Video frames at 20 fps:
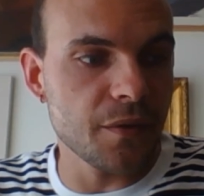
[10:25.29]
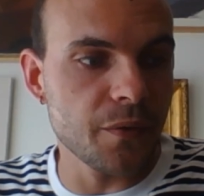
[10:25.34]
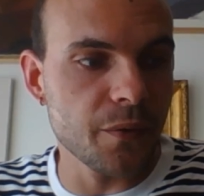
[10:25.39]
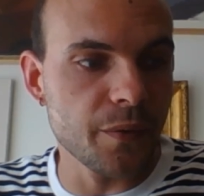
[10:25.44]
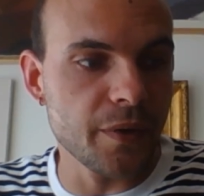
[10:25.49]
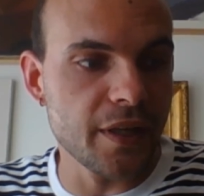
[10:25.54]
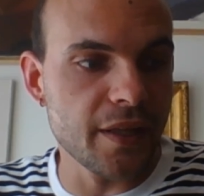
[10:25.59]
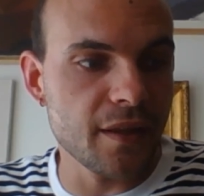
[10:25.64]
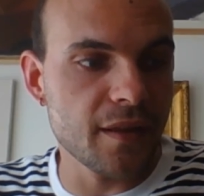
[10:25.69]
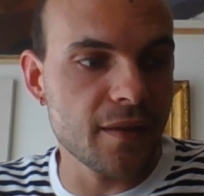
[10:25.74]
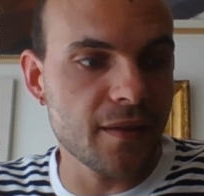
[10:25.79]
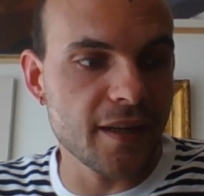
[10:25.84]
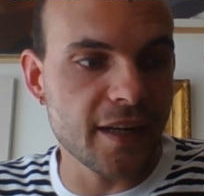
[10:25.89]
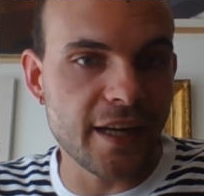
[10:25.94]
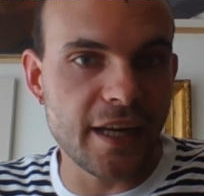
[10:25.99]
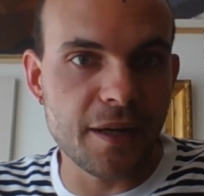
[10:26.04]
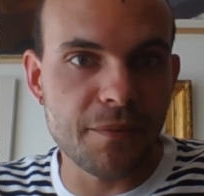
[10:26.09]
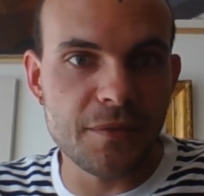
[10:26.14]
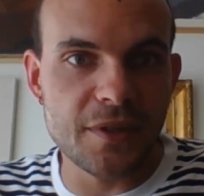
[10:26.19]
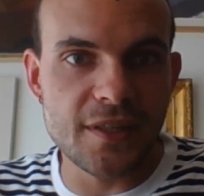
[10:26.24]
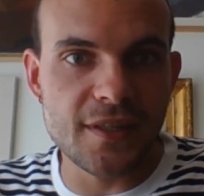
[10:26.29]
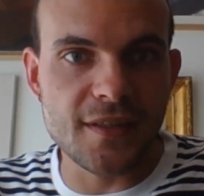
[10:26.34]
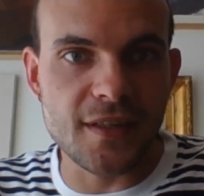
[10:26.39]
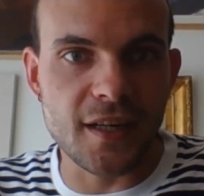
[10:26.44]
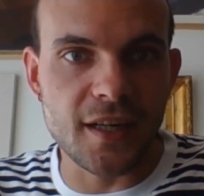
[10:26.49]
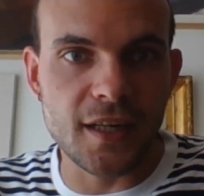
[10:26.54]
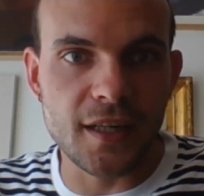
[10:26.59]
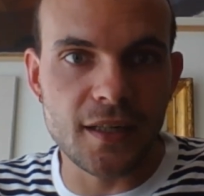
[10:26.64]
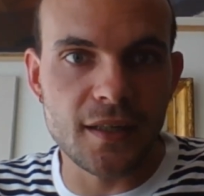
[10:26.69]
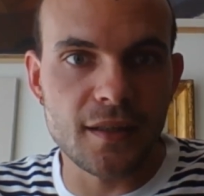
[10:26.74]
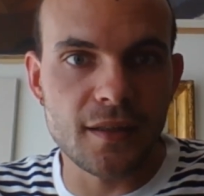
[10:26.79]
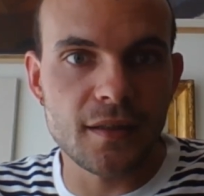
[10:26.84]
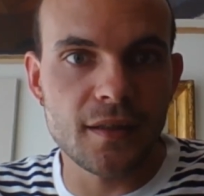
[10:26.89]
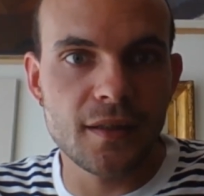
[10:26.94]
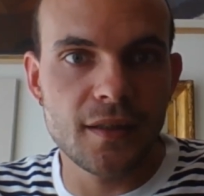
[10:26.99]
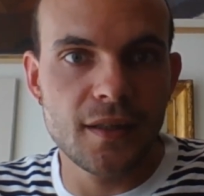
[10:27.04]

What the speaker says: with the game design